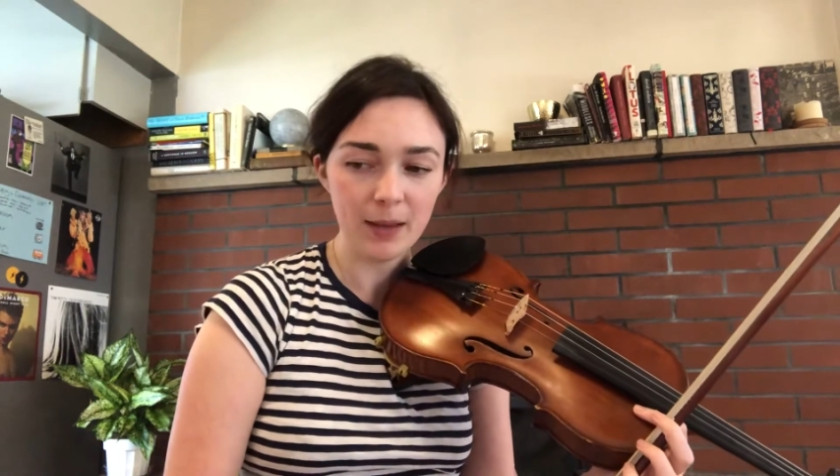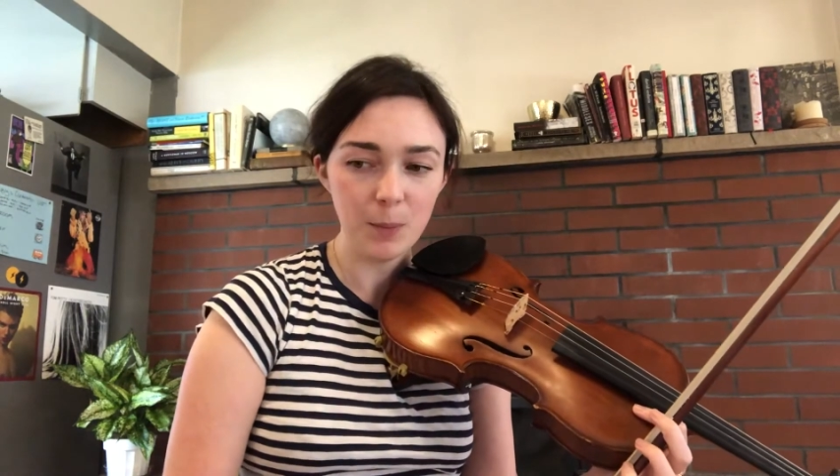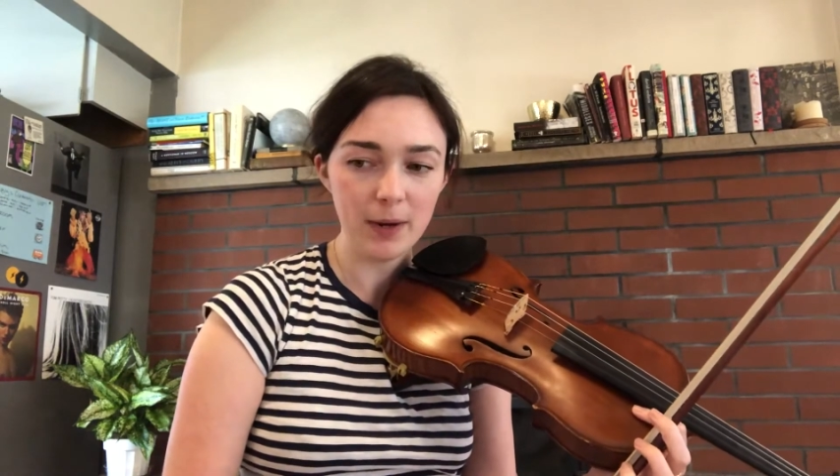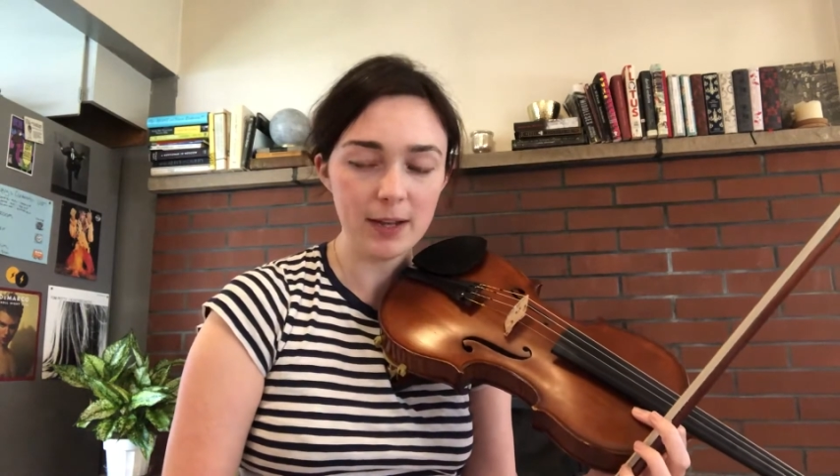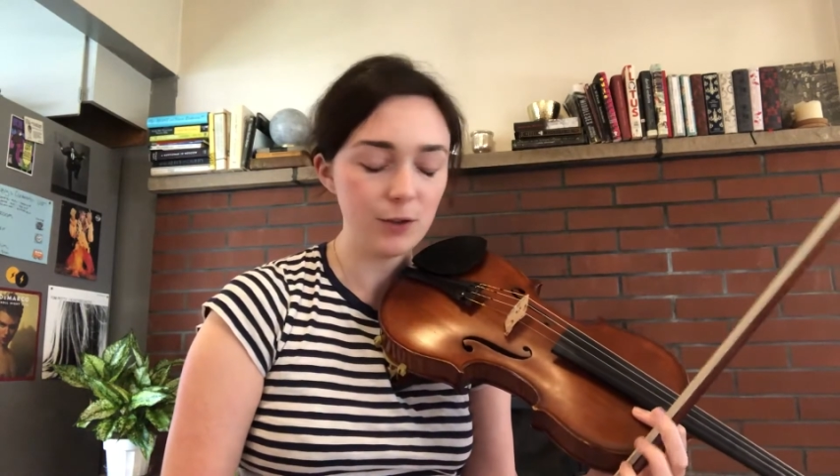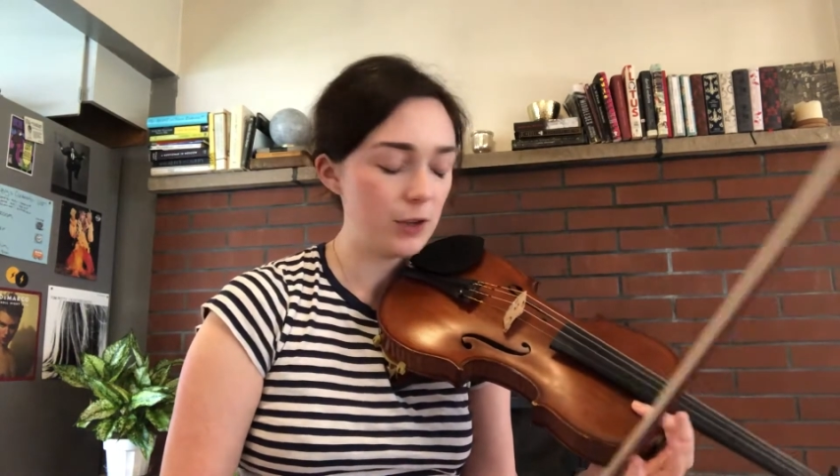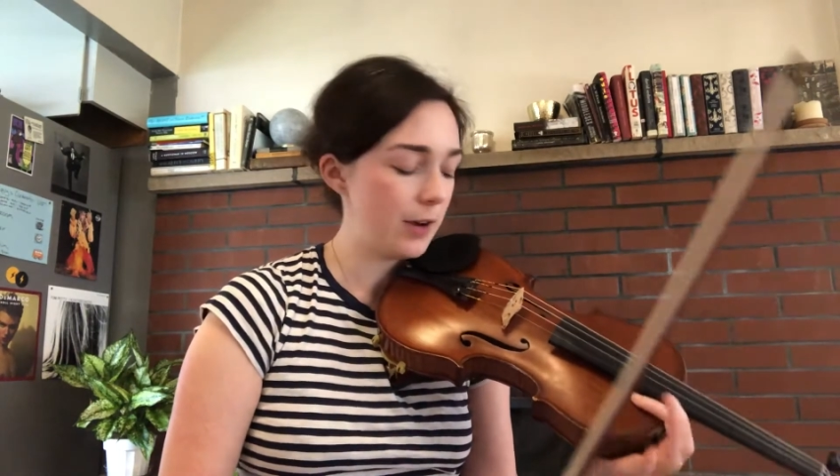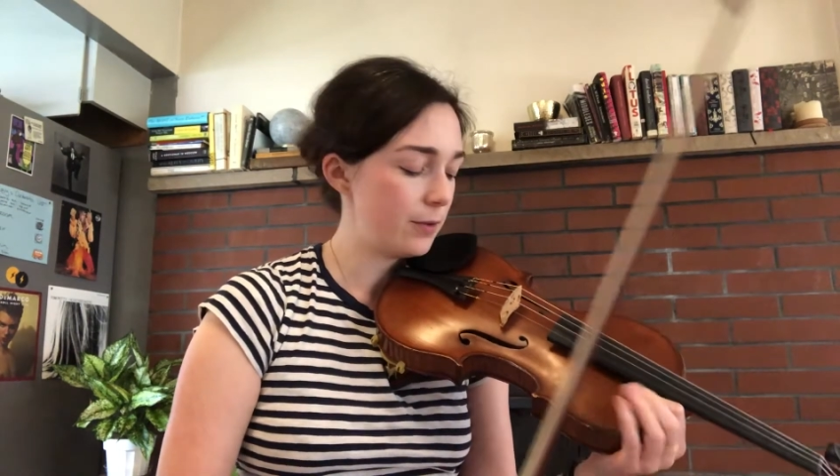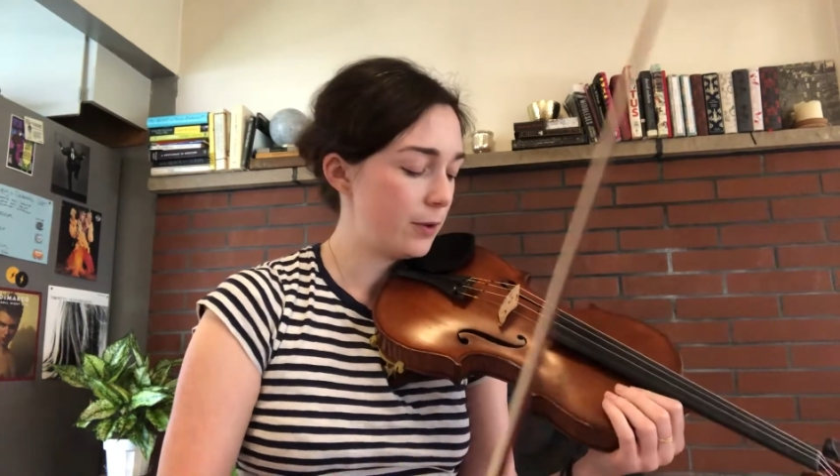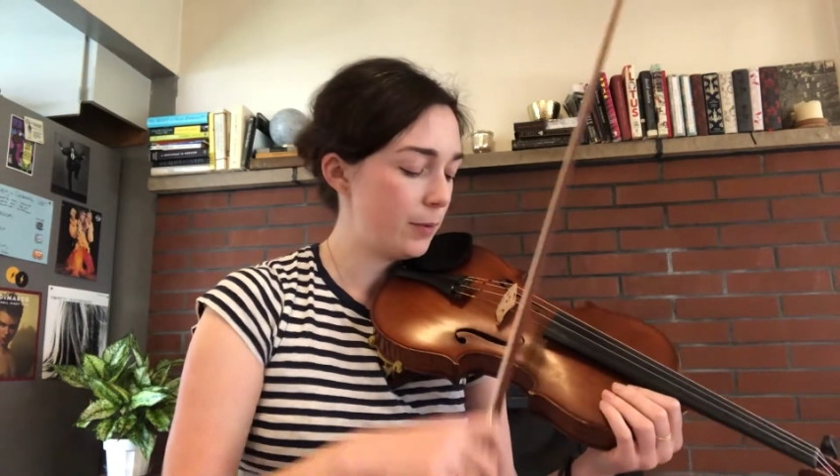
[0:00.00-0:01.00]
but in
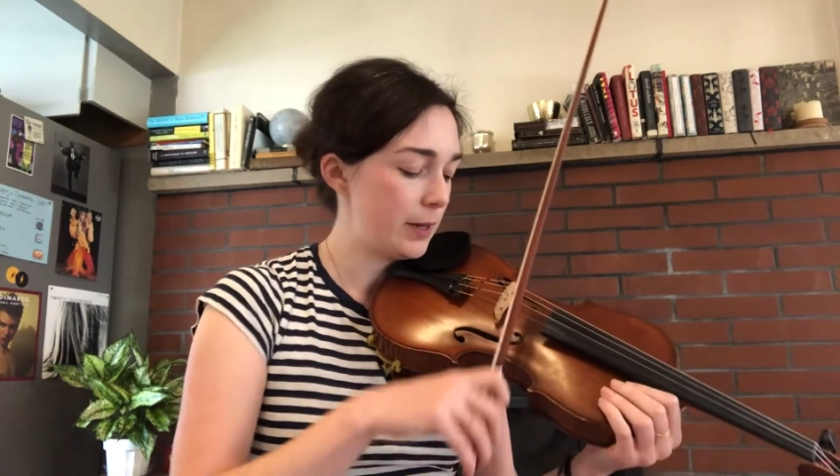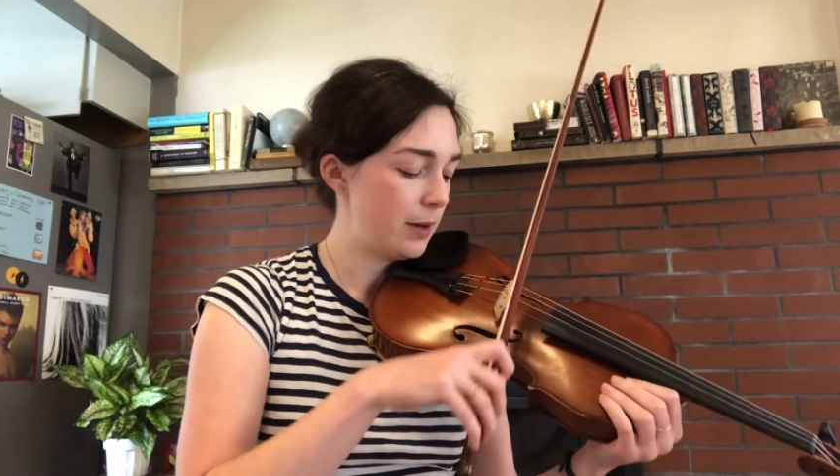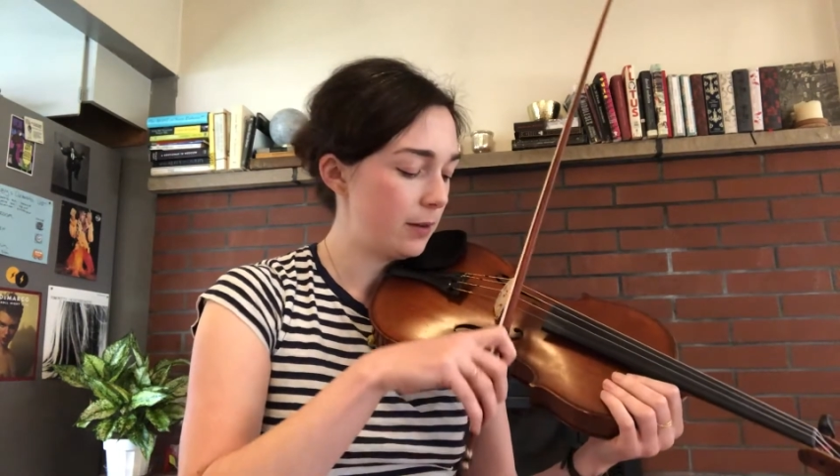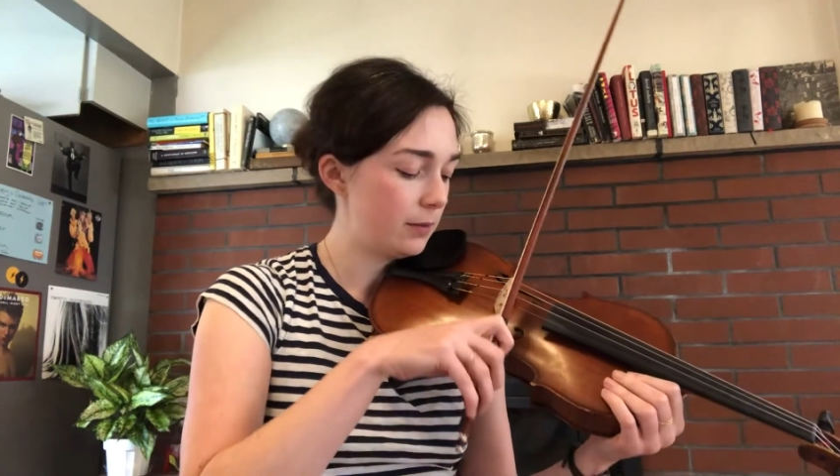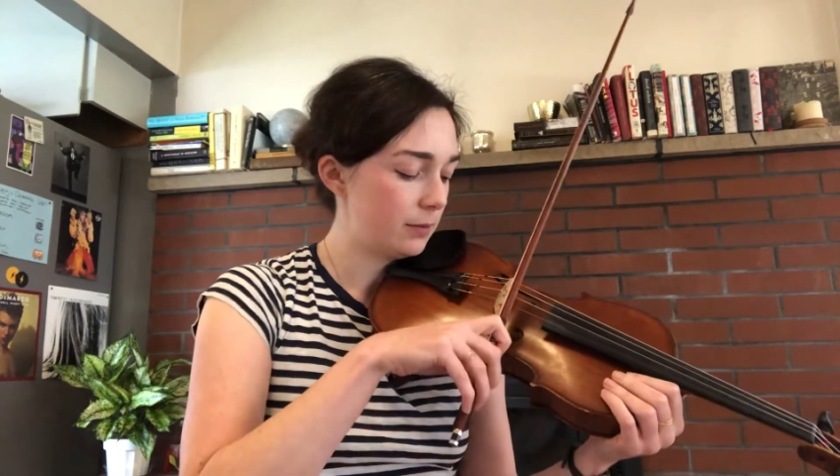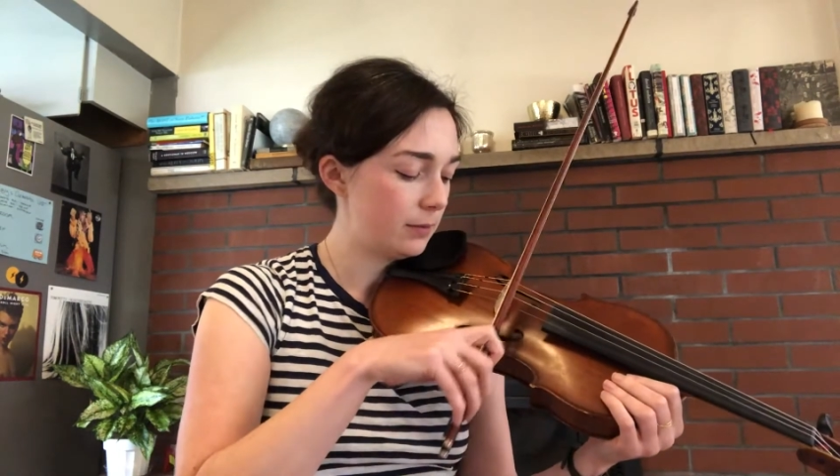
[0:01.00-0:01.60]
general we don't